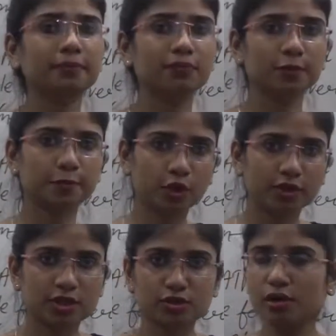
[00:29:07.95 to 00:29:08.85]
The
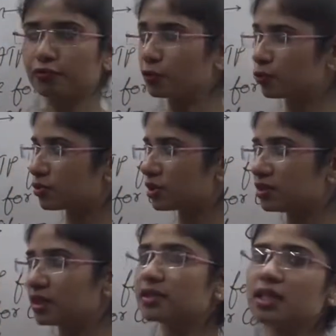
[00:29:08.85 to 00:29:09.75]
process of
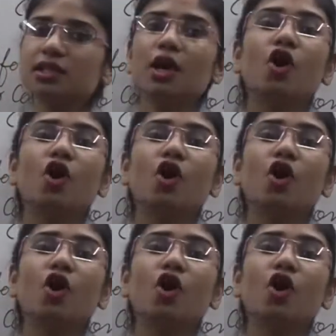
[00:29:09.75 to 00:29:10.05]
photosynthesis,